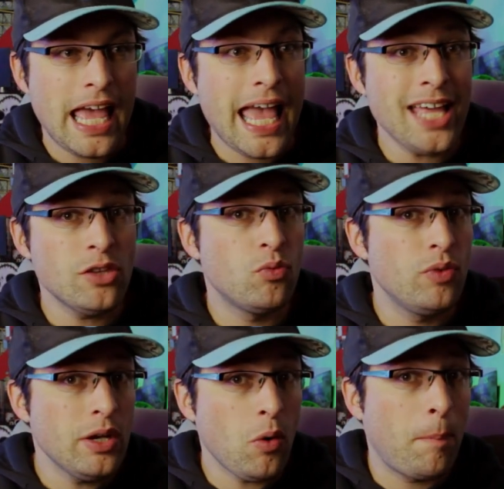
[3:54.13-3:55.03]
And a
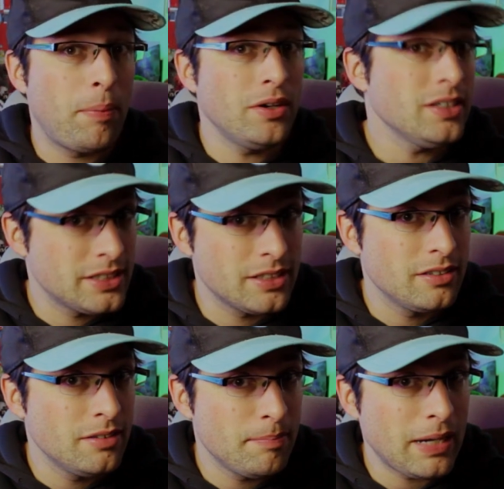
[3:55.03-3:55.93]
real
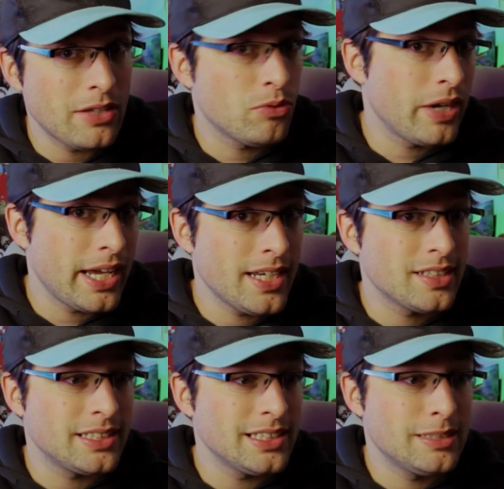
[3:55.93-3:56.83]
person, by the way,
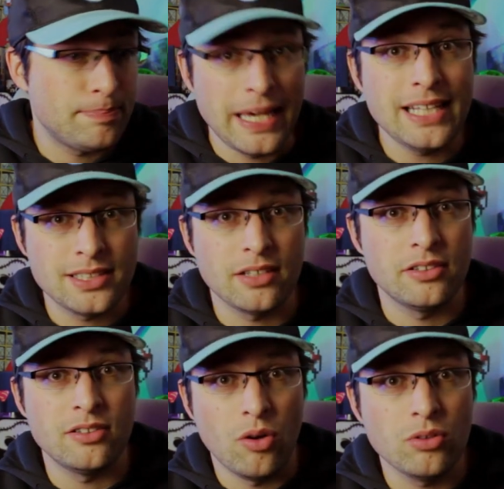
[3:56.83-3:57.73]
because this is based on
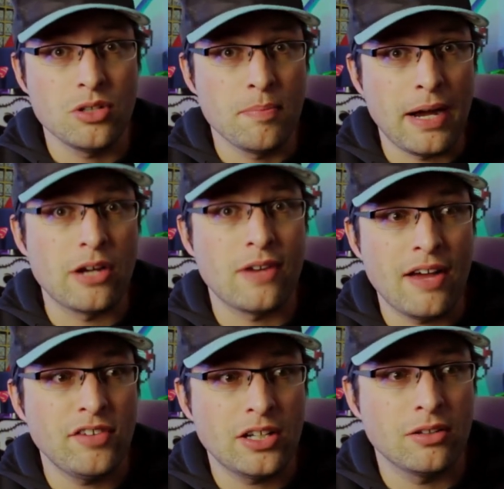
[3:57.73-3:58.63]
an
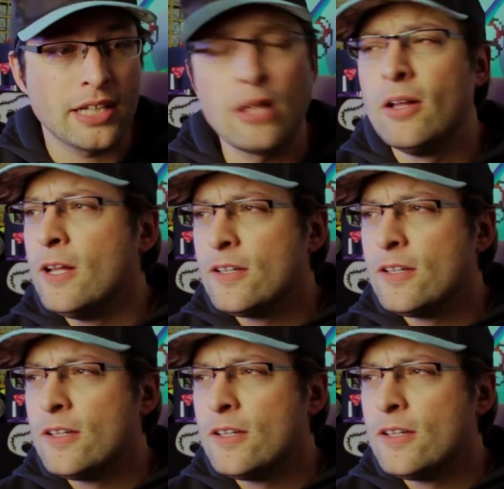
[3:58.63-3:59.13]
autobiographical account.